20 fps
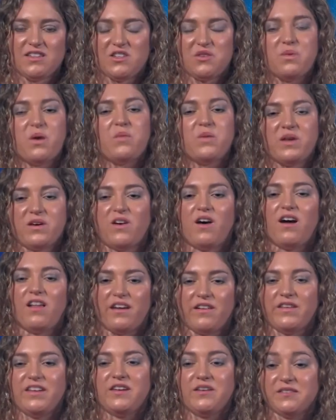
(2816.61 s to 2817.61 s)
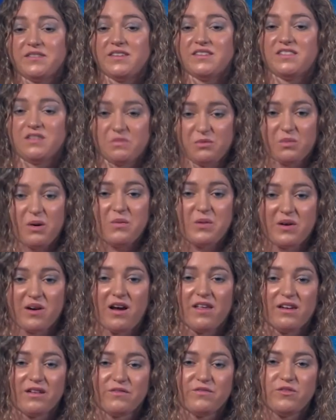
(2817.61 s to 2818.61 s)
to what we call our ecosystem, what we
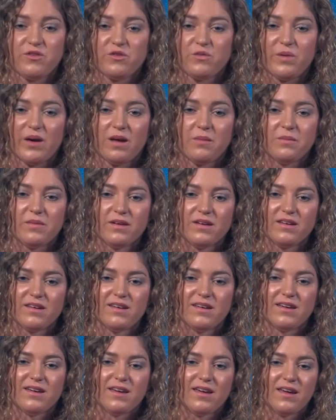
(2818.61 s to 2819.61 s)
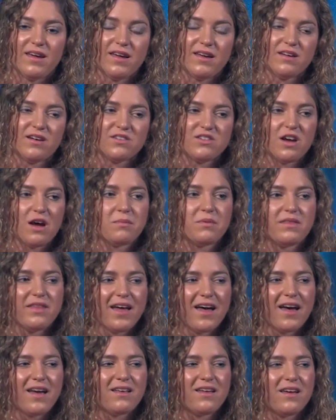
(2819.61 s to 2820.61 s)
call our food web. And on top of
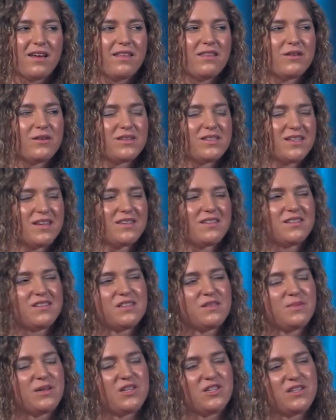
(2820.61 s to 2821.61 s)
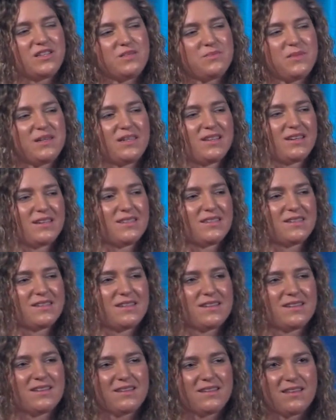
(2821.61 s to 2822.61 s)
that, they're a sentinel species because
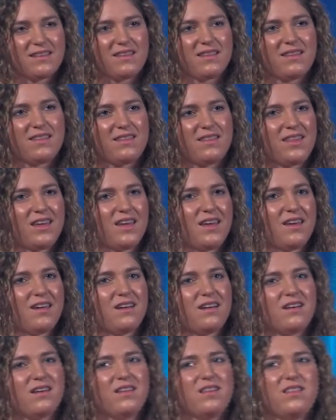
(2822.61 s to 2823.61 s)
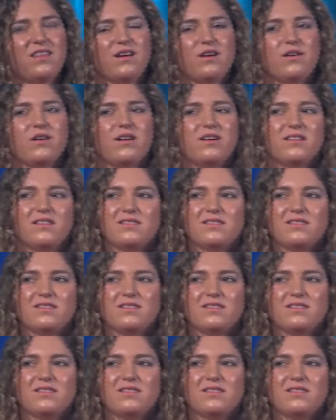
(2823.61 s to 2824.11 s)
they're